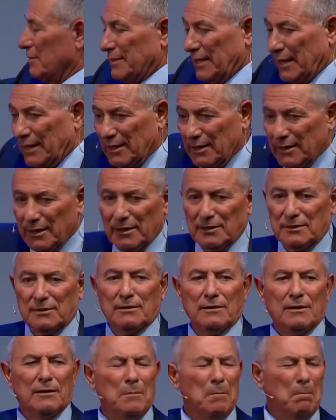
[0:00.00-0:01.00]
Taglit,
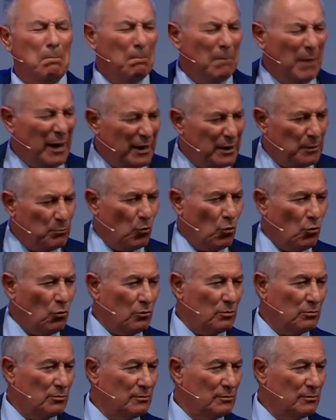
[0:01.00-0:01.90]
many more.